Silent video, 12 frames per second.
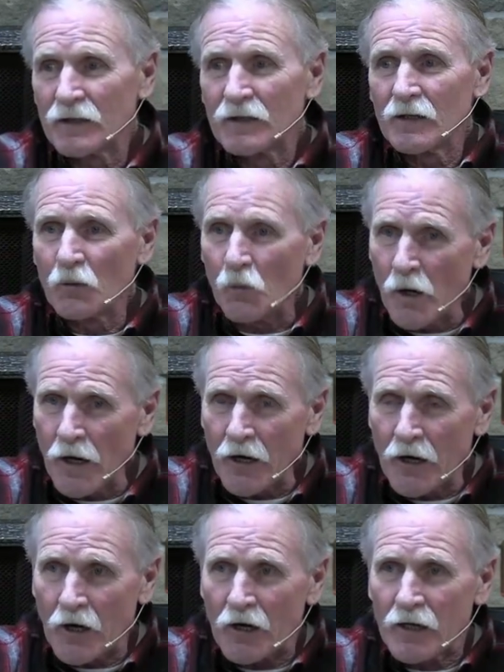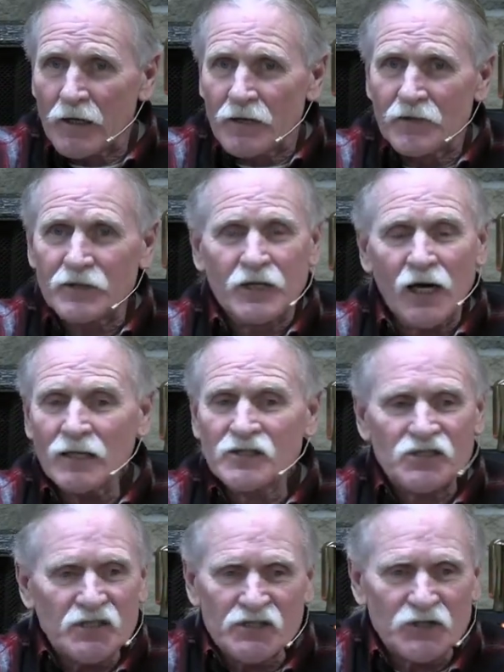aware that God
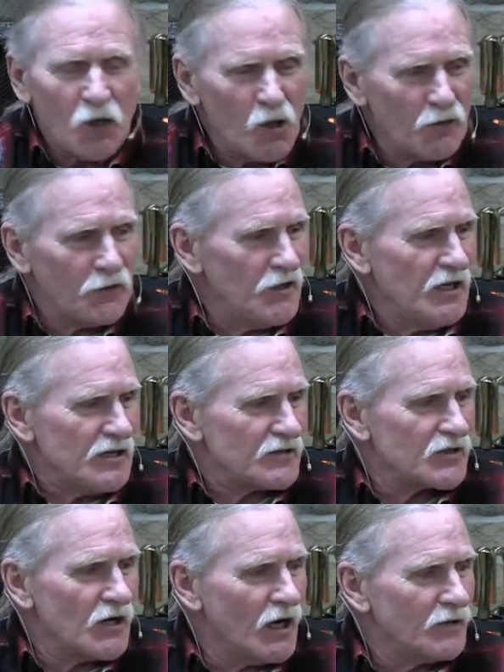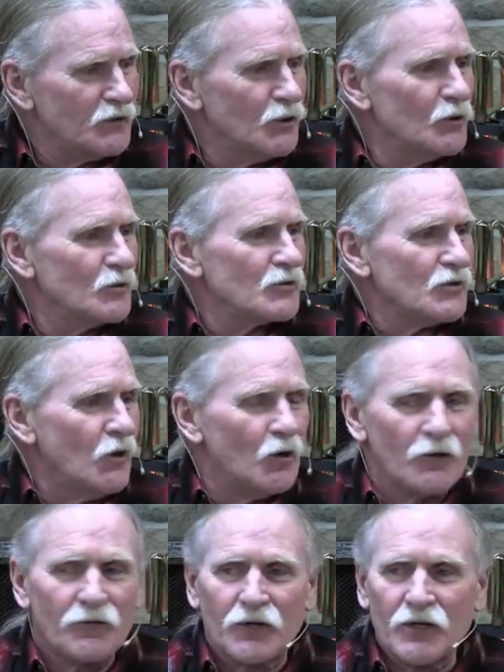sees all things. God knows
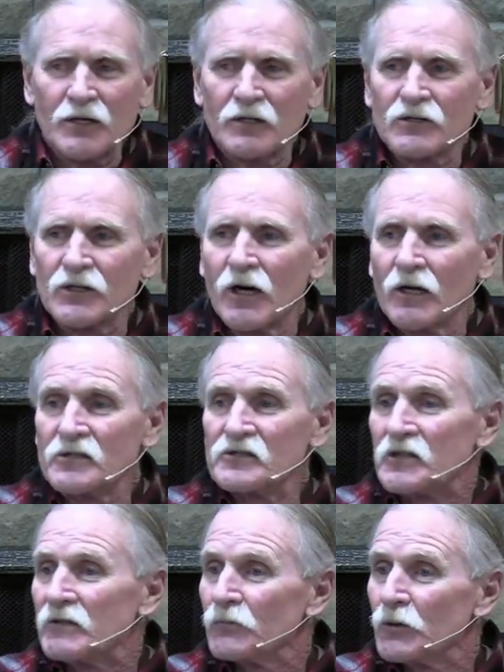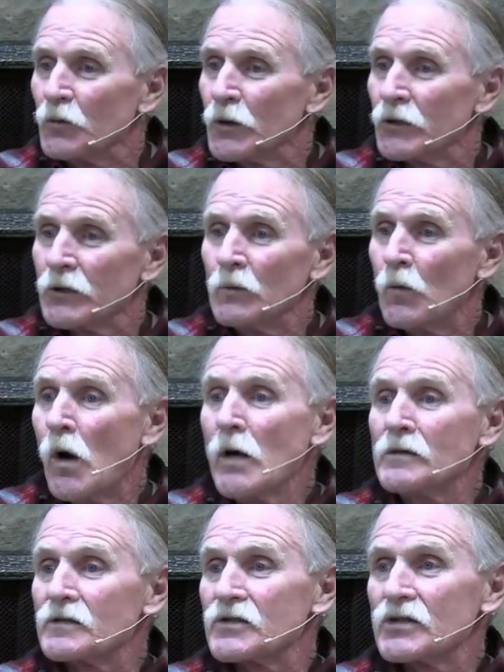all things. God is everywhere at
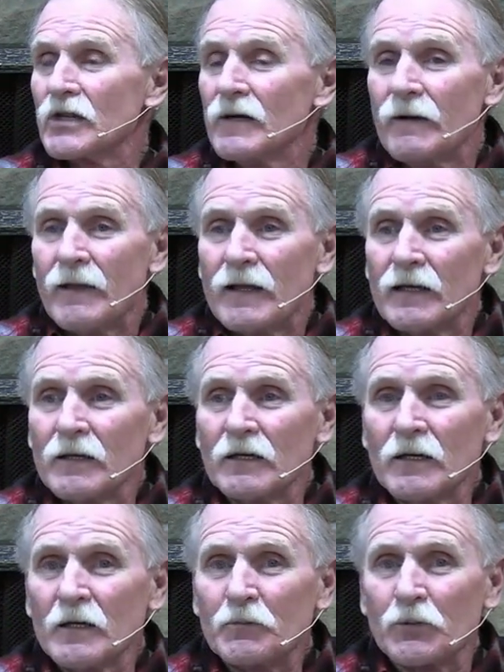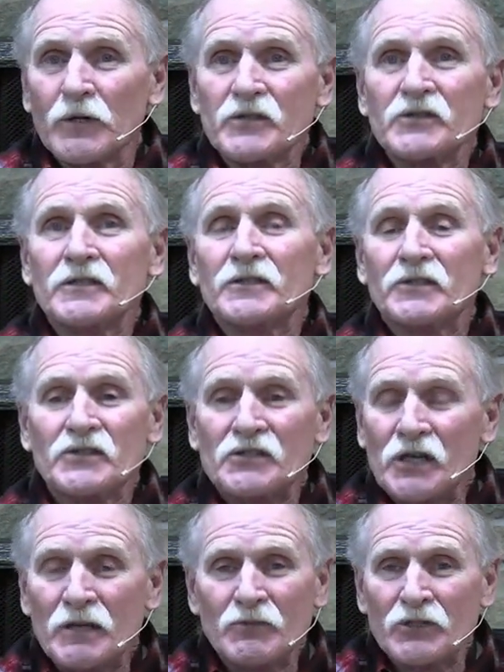once, present at the
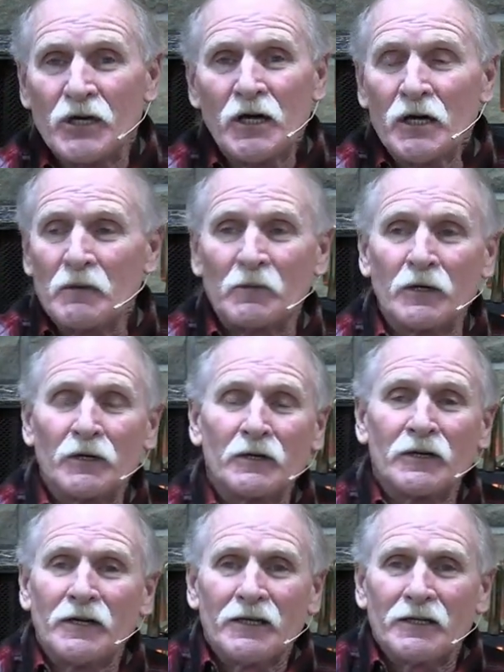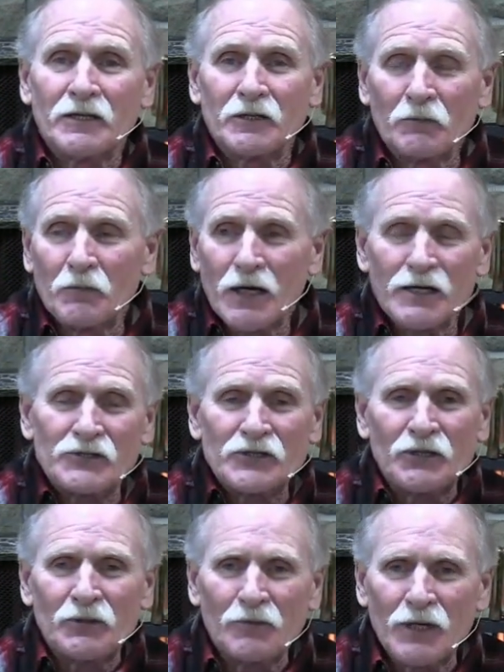same time. An
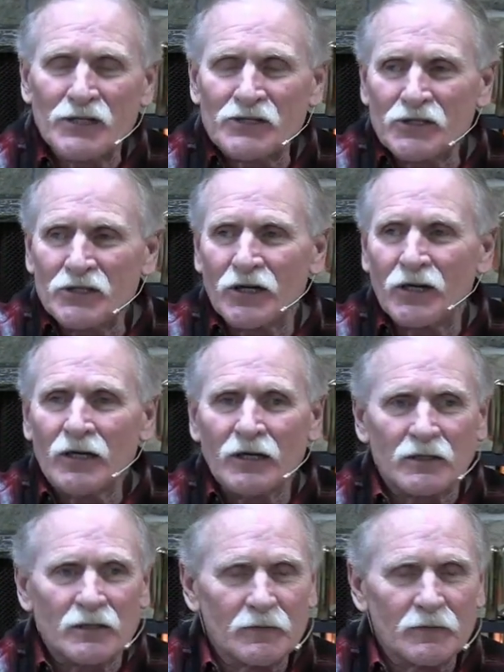amazing, amazing God.